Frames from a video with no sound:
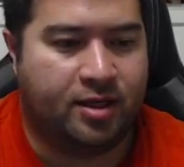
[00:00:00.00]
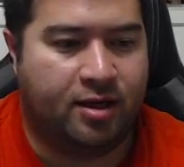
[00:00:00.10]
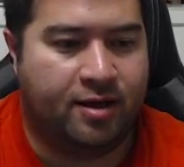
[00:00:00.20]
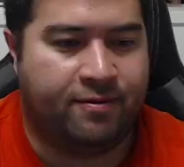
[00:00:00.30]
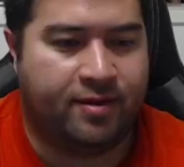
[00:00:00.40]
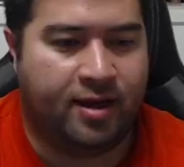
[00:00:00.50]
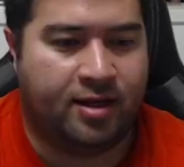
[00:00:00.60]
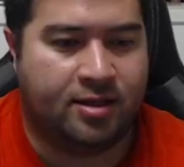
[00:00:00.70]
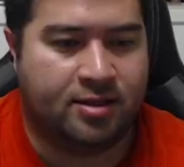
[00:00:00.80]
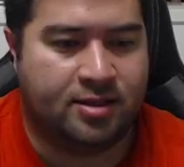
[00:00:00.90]
if
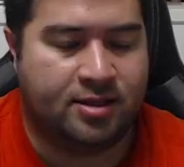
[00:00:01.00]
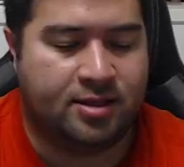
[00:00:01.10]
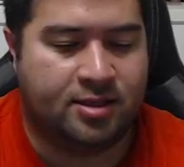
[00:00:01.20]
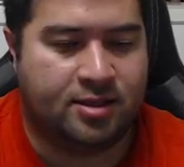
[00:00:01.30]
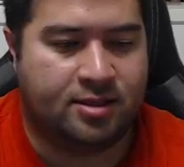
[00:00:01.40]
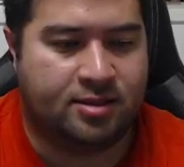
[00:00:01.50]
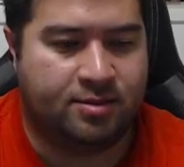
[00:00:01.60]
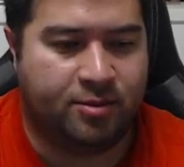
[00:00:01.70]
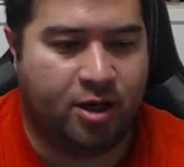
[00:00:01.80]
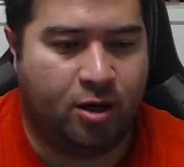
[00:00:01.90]
there's some
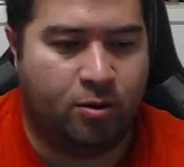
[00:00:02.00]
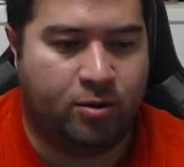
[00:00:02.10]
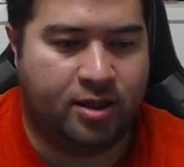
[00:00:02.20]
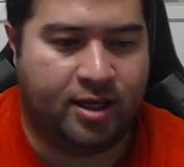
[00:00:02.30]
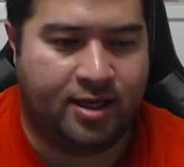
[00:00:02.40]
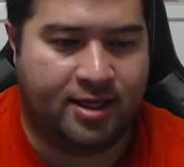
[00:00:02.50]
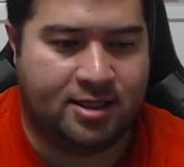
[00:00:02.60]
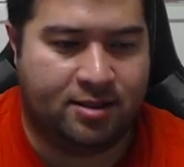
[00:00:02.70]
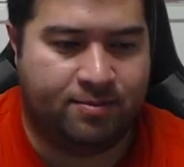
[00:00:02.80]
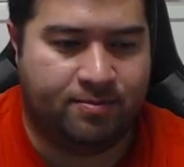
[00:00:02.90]
code that needs
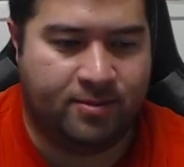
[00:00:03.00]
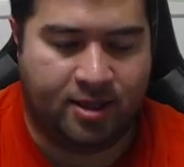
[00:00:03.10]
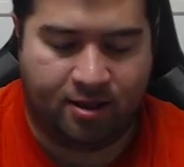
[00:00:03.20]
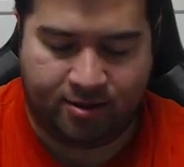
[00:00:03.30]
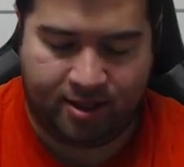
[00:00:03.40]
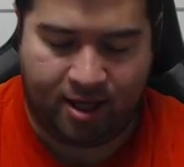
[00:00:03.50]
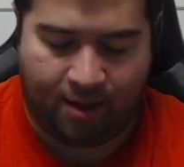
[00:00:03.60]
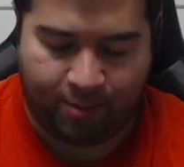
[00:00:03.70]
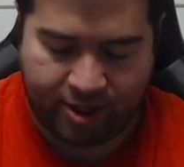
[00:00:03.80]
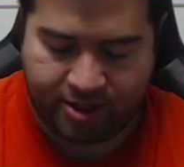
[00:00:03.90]
to, an
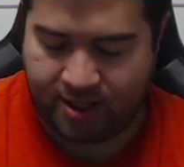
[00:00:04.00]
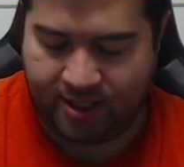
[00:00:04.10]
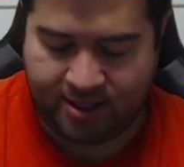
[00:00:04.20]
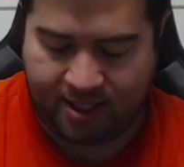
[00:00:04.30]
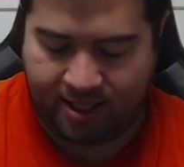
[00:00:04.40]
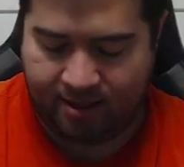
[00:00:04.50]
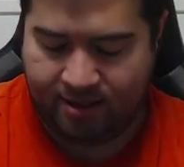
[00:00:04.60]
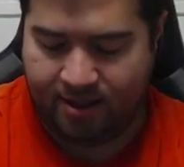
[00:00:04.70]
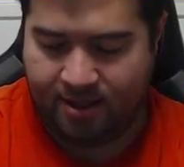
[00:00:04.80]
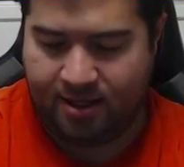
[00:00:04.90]
operation that needs to get
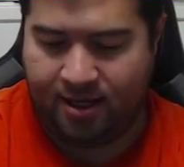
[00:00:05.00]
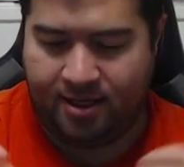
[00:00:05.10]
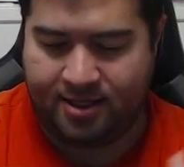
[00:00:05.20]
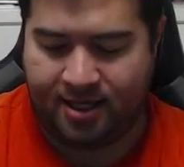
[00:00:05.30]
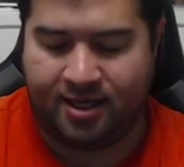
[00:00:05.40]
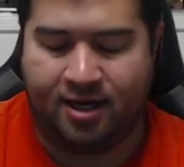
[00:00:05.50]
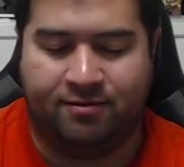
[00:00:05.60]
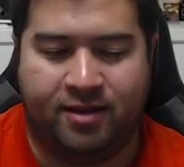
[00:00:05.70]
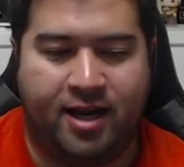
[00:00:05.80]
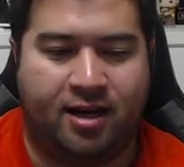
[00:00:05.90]
taken care of
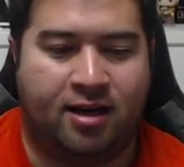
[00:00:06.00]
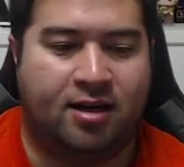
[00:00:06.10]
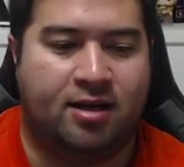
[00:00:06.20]
later,